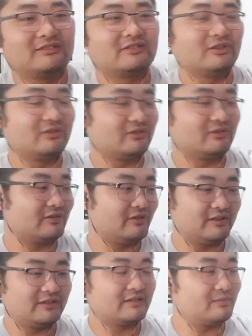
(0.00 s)
So
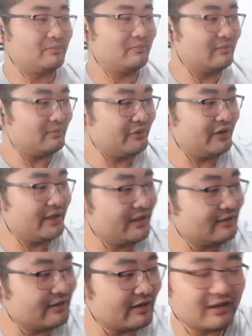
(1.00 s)
it's pretty
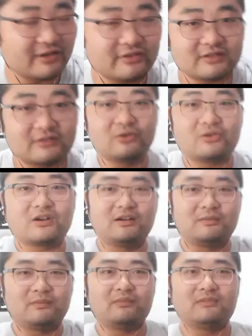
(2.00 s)
easy. Like you just hook
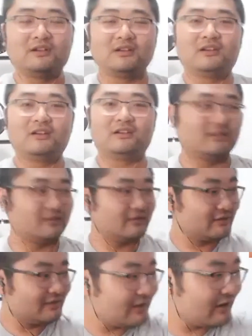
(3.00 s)
on
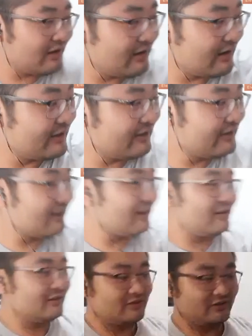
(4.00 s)
this. I think I
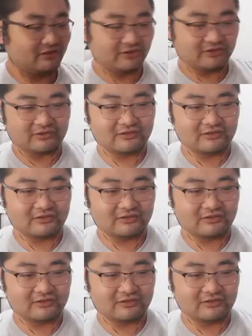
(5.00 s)
can show you.